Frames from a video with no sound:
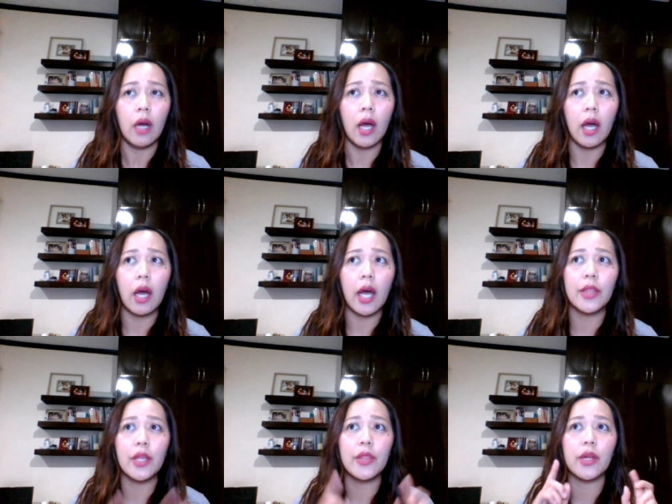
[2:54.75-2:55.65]
Uh,
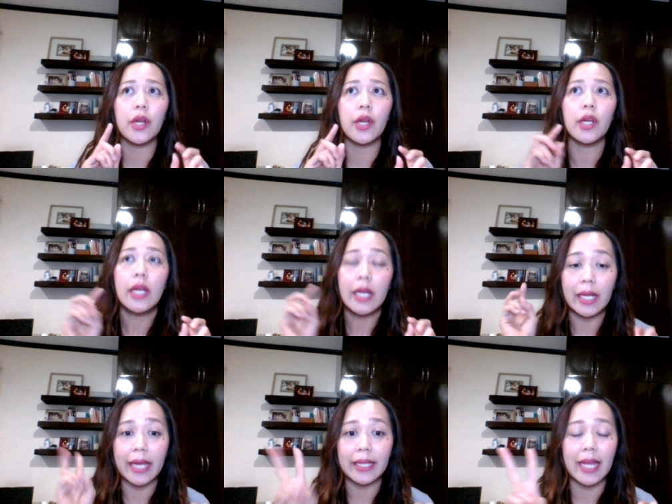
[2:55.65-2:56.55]
another
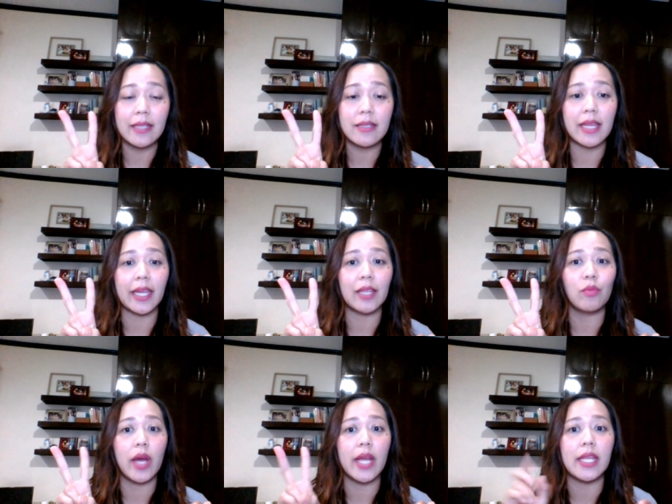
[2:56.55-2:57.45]
guideline, second
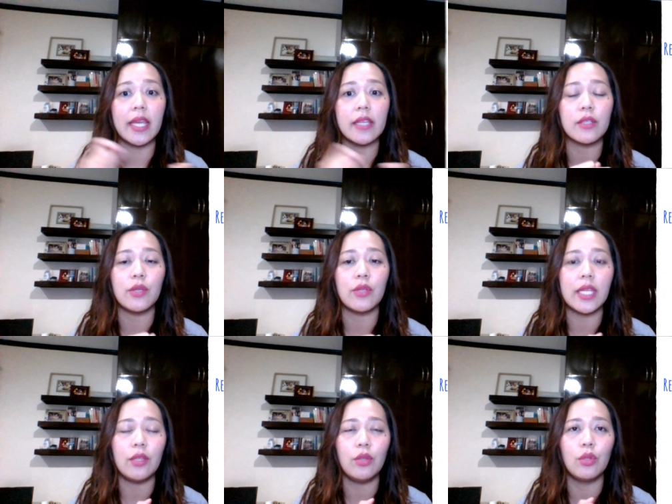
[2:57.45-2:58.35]
one is you
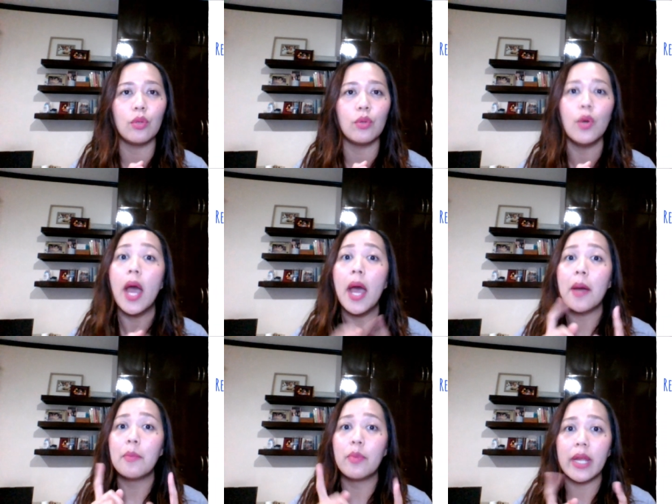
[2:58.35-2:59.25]
need to
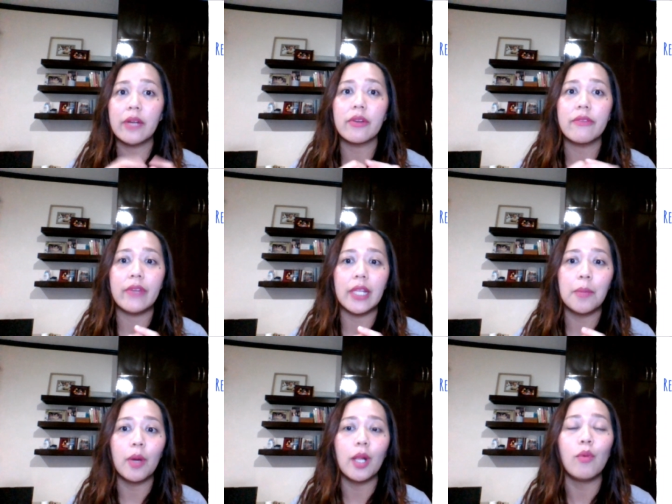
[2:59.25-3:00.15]
bring
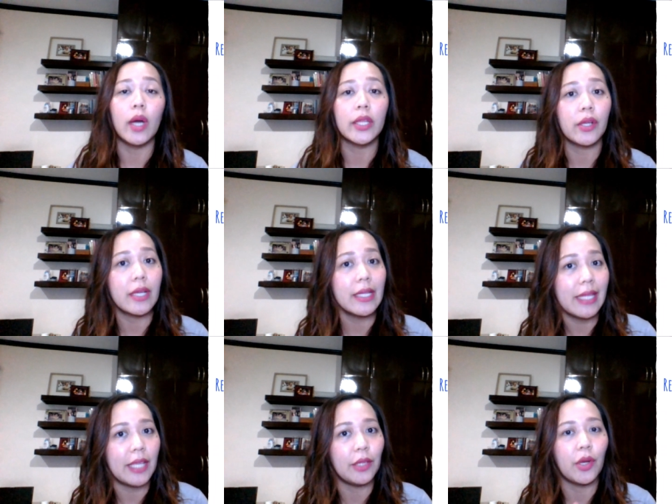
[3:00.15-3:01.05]
refillable water
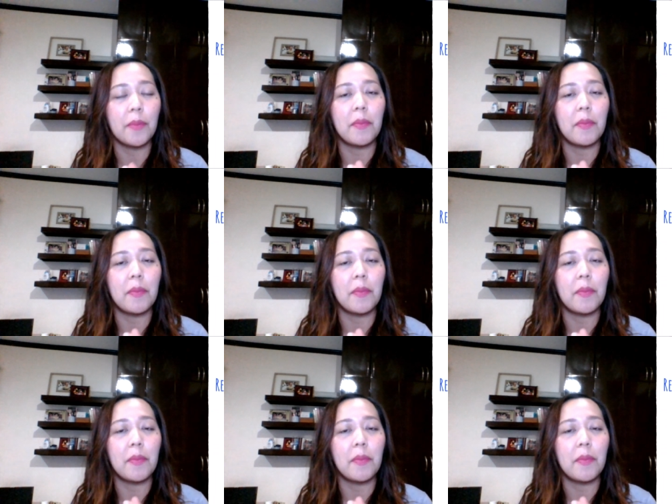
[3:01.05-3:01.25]
container